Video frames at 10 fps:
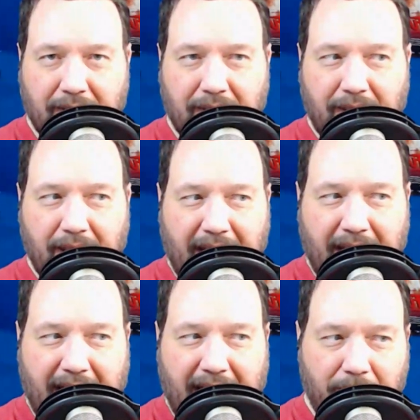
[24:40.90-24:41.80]
they
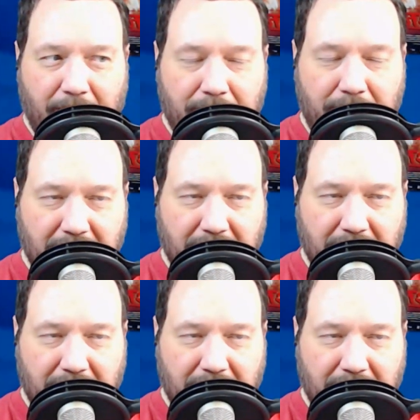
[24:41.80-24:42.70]
have a
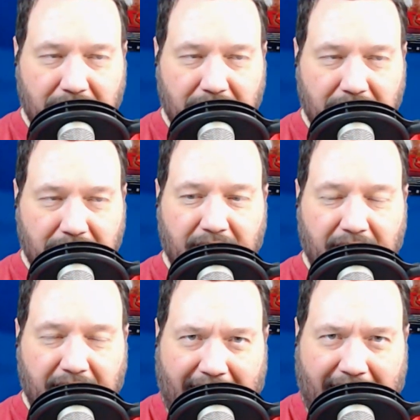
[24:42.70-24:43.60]
business when really they
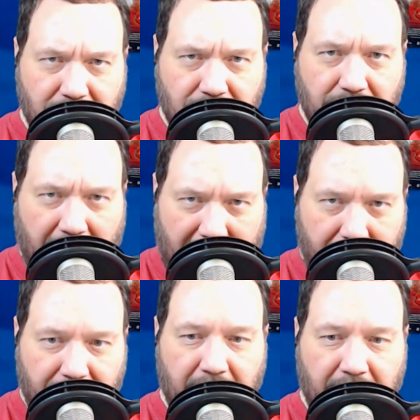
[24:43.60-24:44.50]
have a
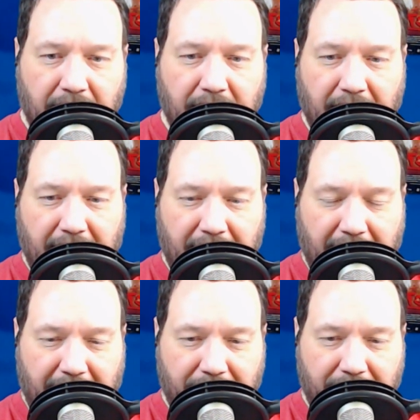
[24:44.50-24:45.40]
job. They
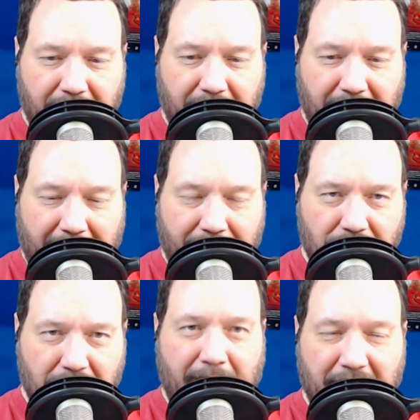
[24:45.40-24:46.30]
have a
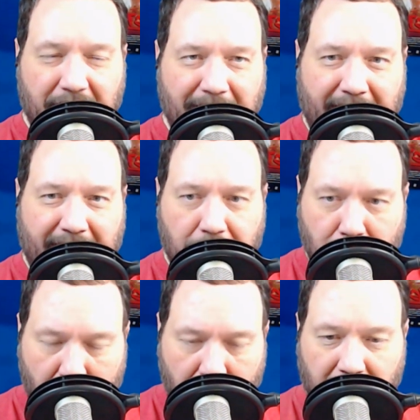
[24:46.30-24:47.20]
job that they pay to
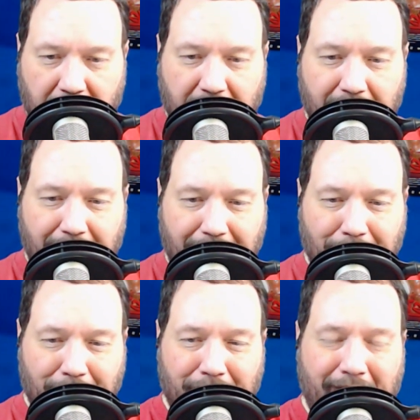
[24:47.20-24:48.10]
do,
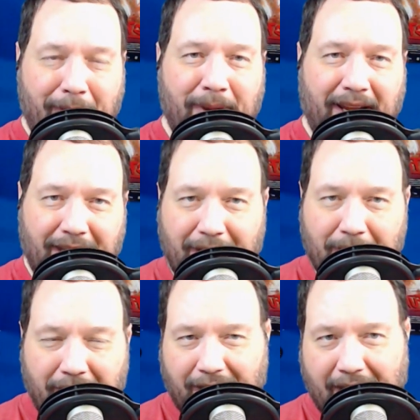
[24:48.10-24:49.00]
or that they're not making any
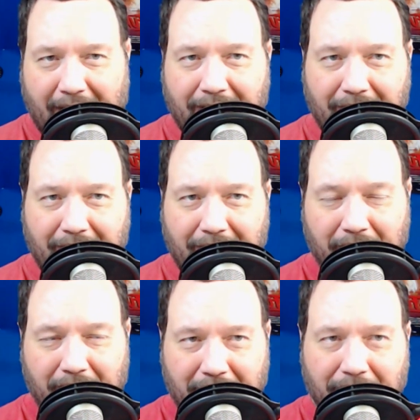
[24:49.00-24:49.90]
money at.
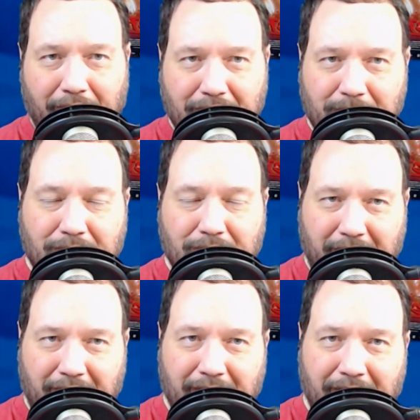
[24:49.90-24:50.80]
The difference
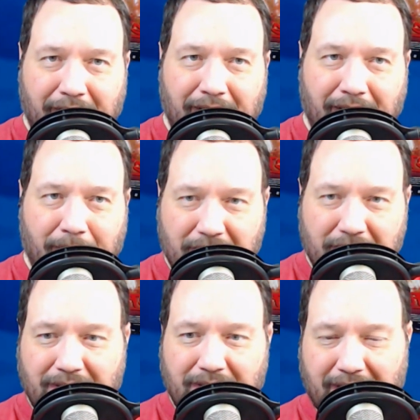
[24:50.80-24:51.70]
between a
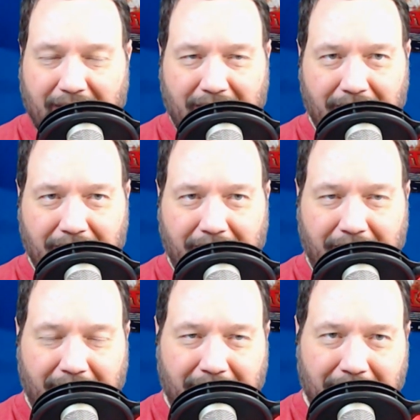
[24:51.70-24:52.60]
business and
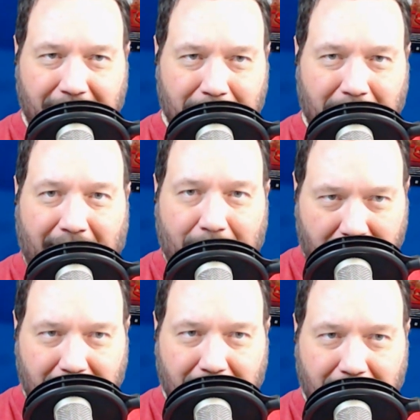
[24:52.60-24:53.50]
a
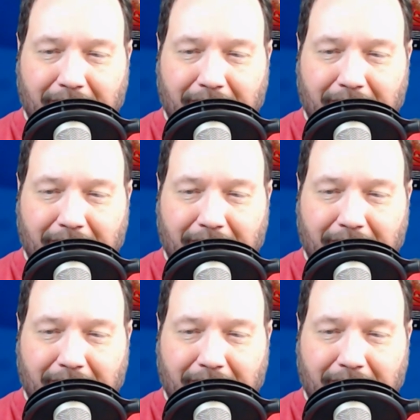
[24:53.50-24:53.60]
hobby